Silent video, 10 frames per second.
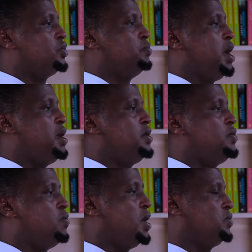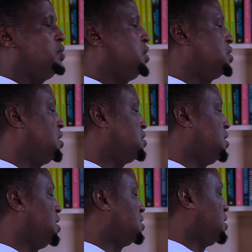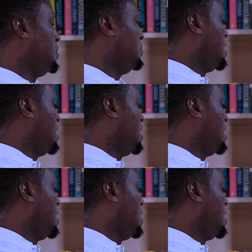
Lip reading: remind you what we discussed last time.